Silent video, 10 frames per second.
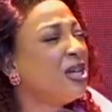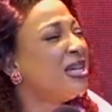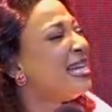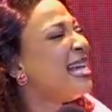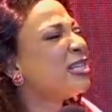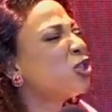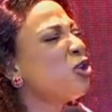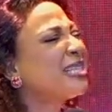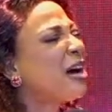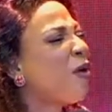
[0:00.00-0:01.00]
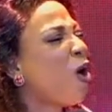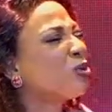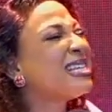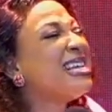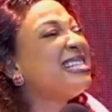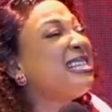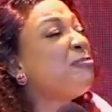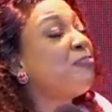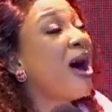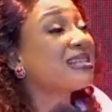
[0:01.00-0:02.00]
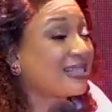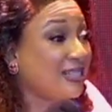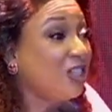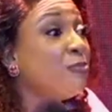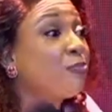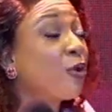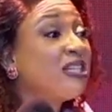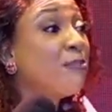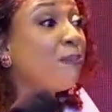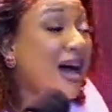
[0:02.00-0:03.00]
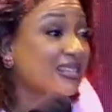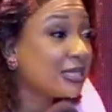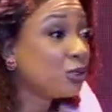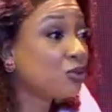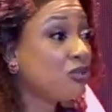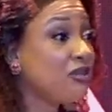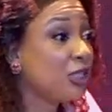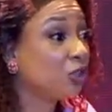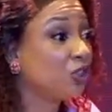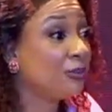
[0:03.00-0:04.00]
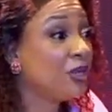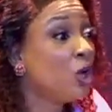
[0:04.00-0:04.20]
it's not her fault, it's the past. She brought the past into the relationship.